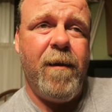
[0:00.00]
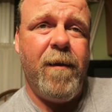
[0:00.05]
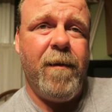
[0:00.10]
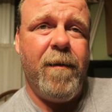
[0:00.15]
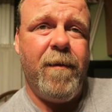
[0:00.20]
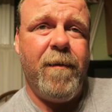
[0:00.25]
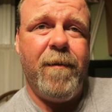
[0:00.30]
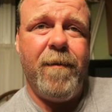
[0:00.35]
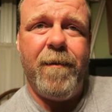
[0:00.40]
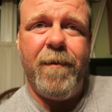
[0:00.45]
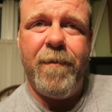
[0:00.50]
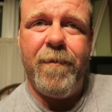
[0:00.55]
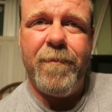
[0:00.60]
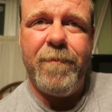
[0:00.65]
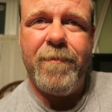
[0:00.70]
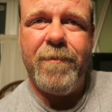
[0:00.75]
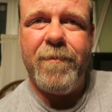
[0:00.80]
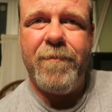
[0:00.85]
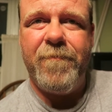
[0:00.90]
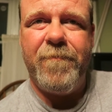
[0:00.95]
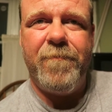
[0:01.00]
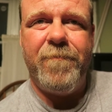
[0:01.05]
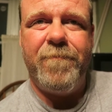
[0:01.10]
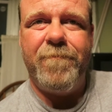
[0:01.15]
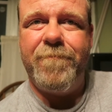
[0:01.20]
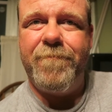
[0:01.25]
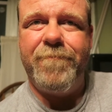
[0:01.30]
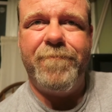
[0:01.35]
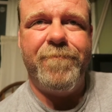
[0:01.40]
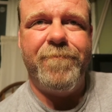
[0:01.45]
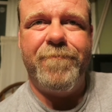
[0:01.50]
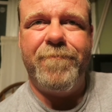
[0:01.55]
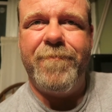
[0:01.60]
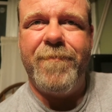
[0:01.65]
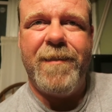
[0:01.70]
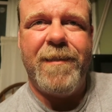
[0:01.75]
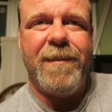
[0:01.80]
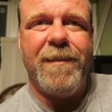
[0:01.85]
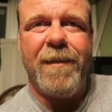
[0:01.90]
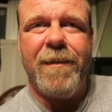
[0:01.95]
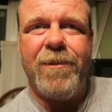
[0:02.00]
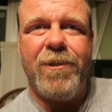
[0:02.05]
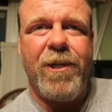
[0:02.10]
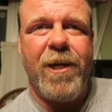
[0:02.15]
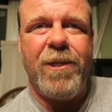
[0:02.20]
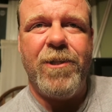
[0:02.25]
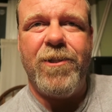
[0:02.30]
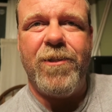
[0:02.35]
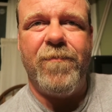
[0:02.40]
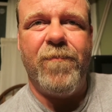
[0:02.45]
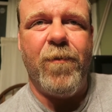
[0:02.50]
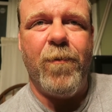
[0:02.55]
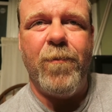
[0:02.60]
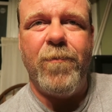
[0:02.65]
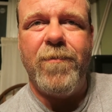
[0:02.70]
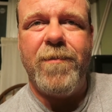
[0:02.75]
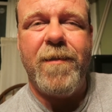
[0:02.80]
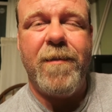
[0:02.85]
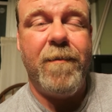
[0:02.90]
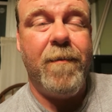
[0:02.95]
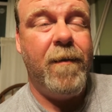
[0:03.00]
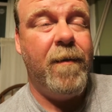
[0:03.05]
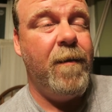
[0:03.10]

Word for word: Uh, stuck changing phones.